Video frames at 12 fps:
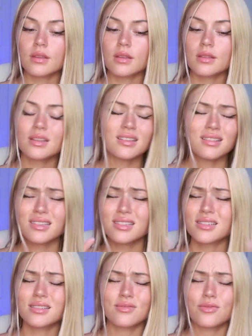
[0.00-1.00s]

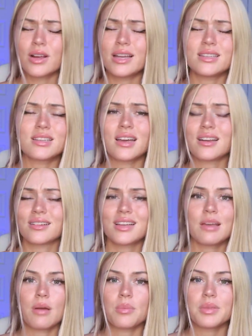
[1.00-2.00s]
this phrase kind of
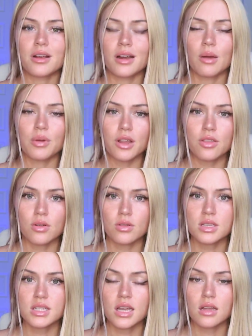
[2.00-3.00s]
came up here, and I want to throw
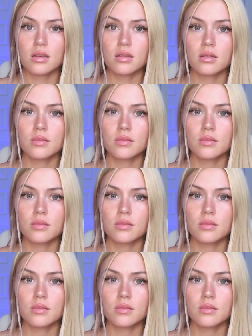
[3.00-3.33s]
this in.